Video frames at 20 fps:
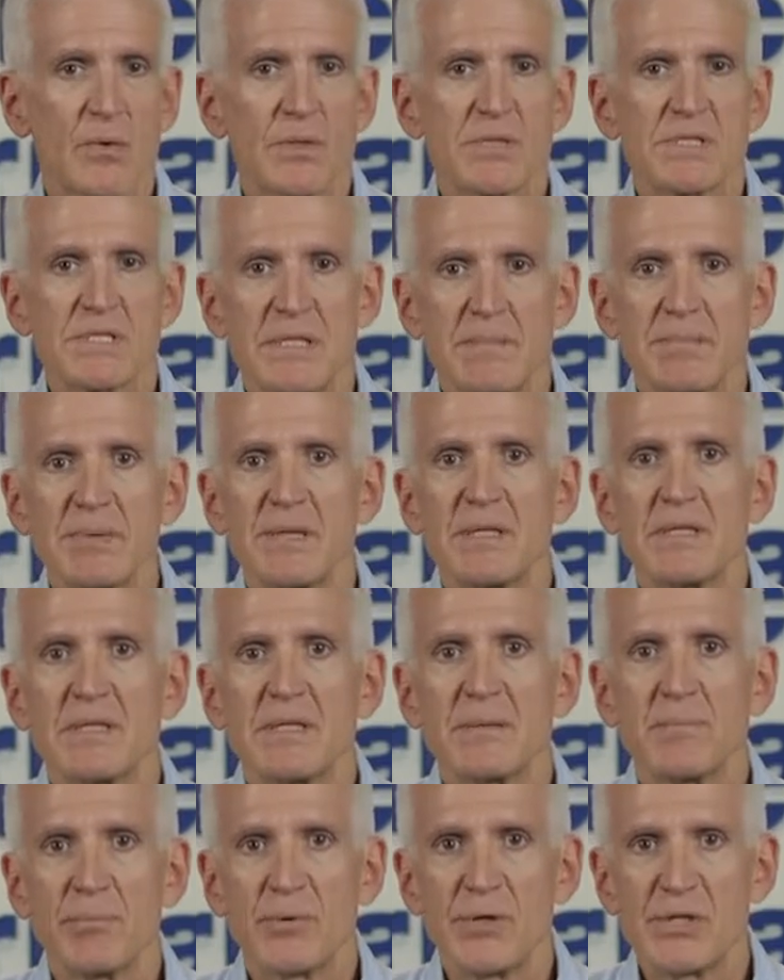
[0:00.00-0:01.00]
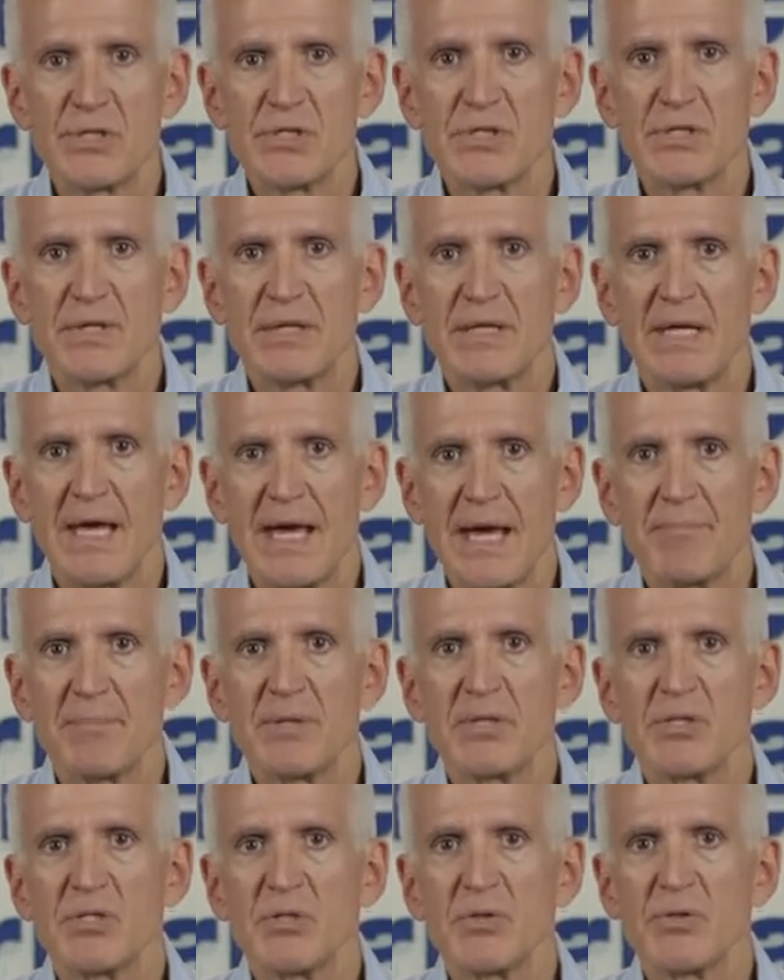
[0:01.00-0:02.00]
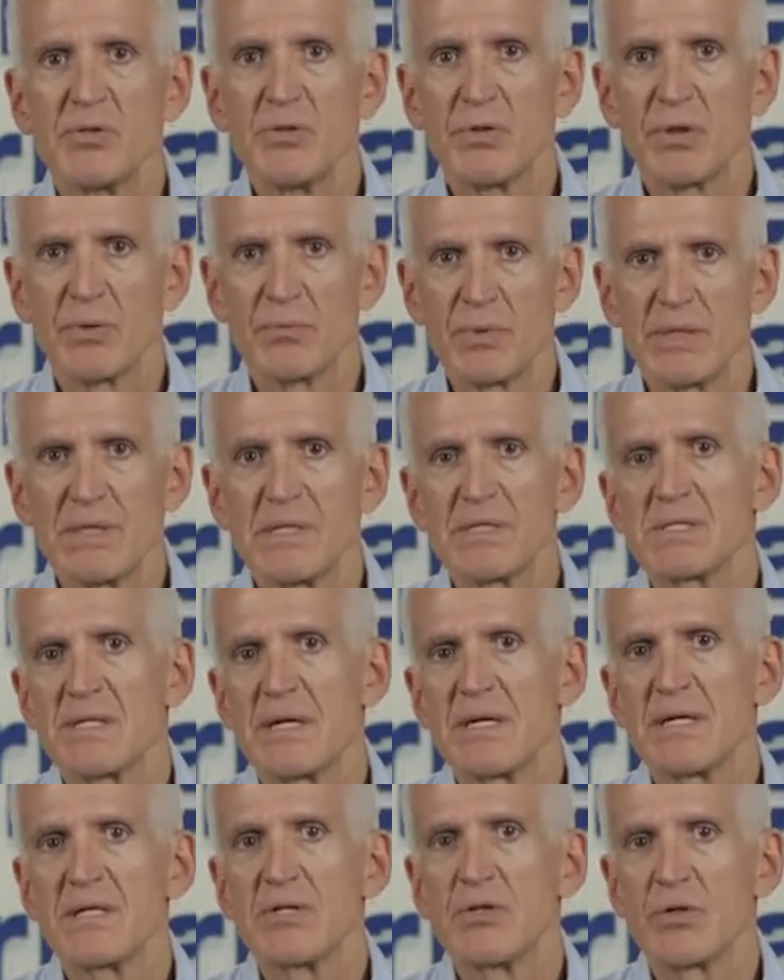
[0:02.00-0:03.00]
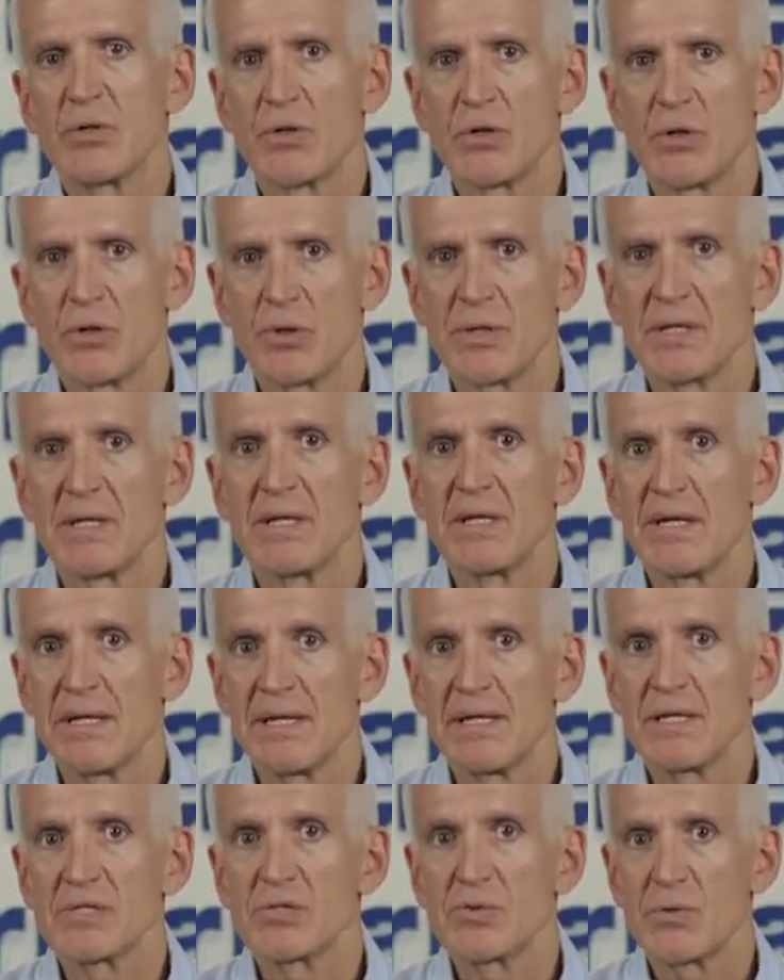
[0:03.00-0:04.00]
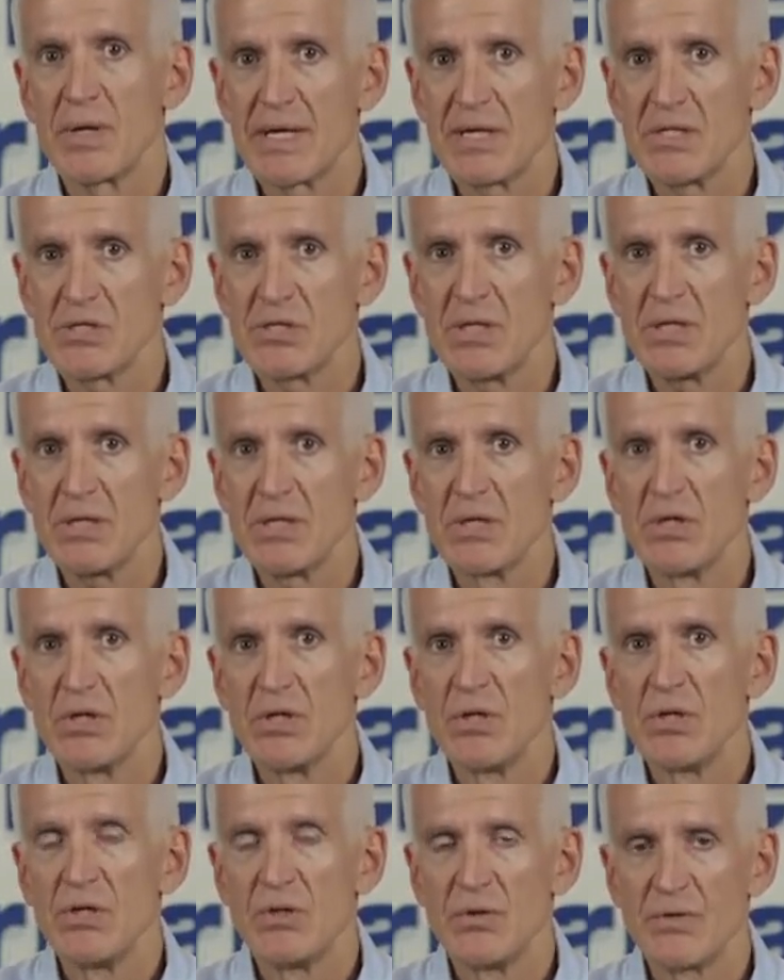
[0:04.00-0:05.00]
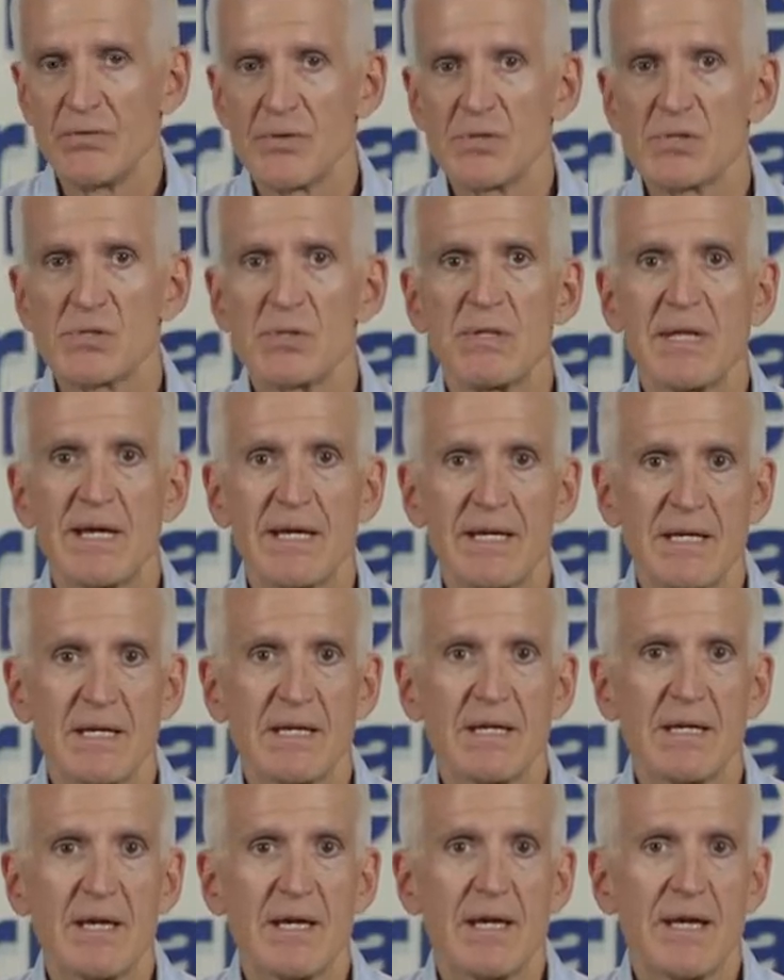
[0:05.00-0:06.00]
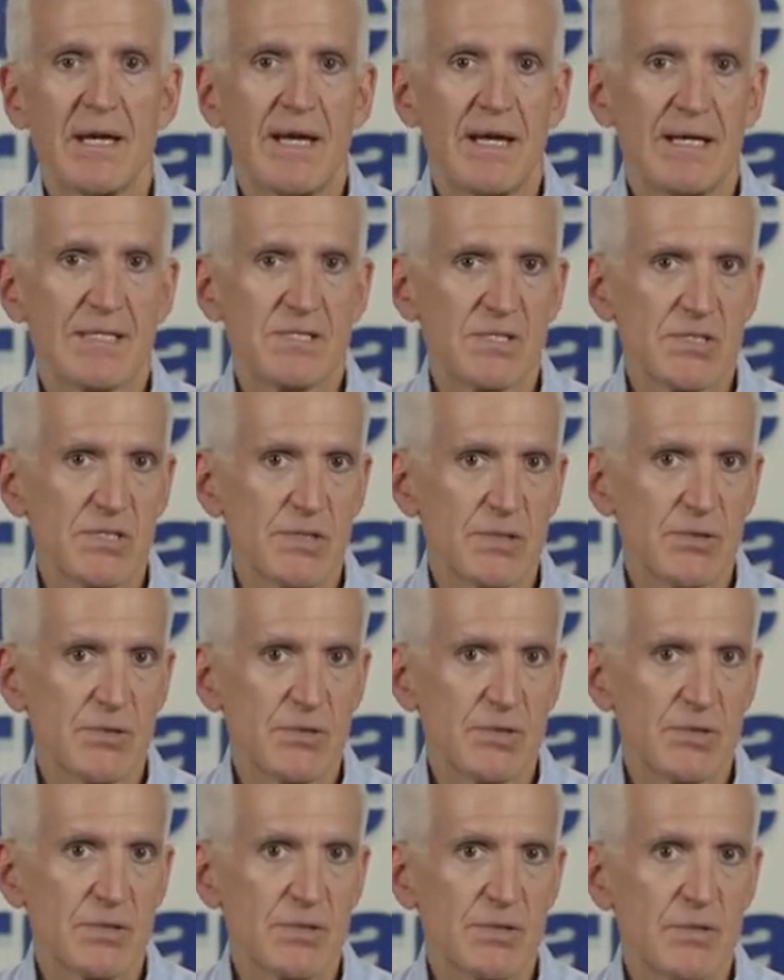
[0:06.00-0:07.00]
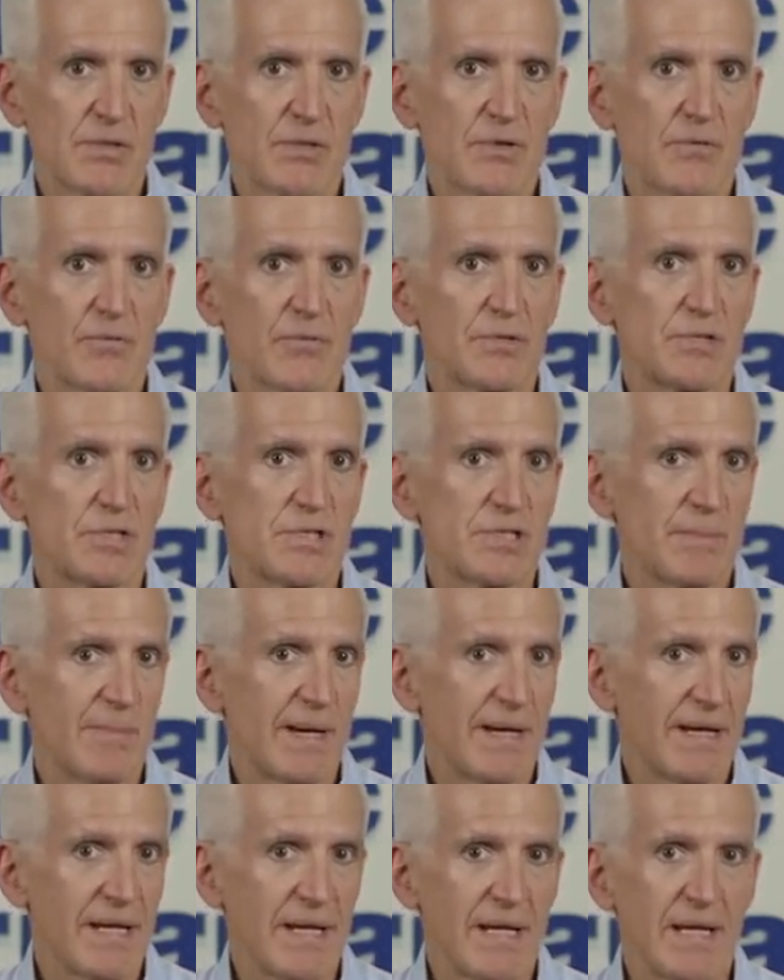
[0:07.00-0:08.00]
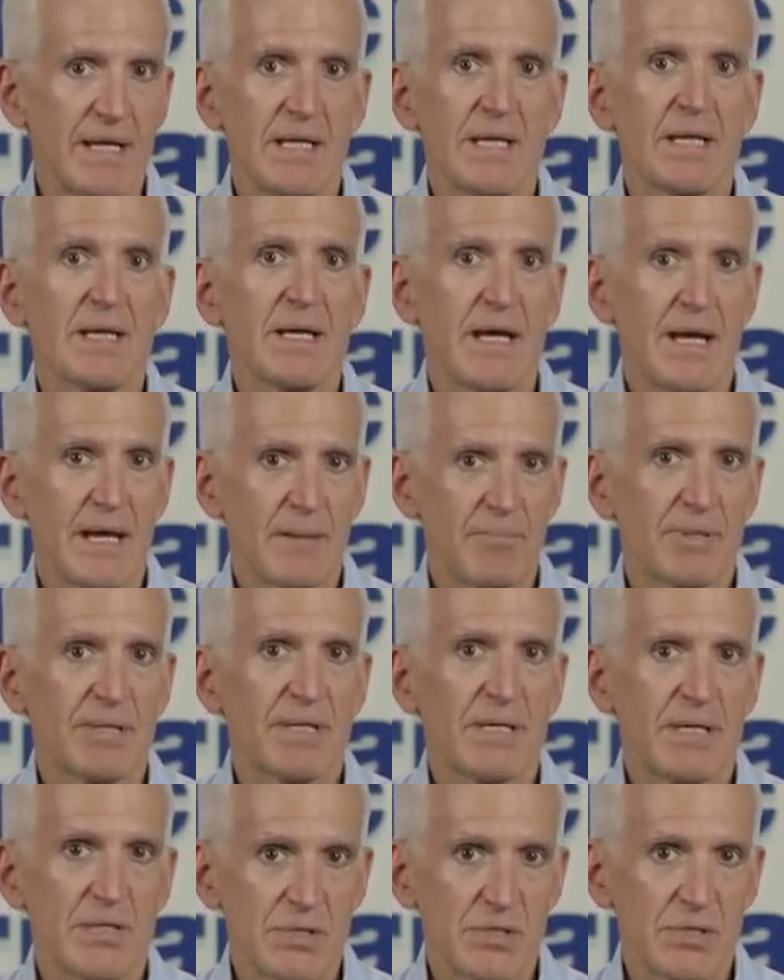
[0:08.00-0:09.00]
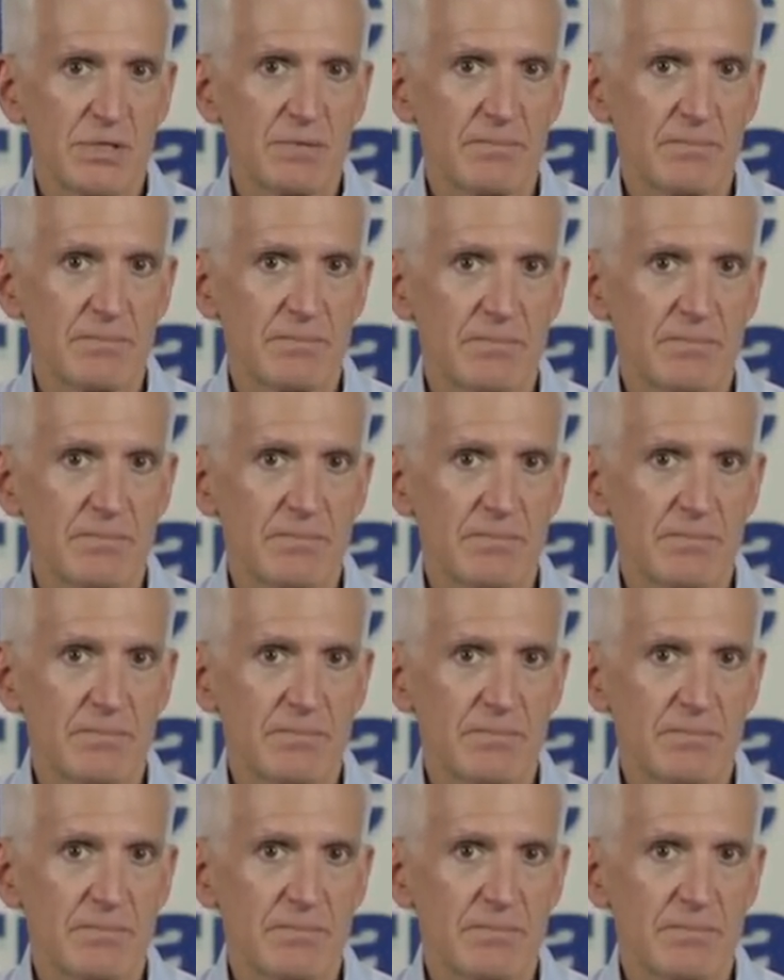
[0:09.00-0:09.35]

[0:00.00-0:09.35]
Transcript: or simply to bridge the gap until you can redesign your current lighting strategy, Universal Lighting has a solution for just about any application.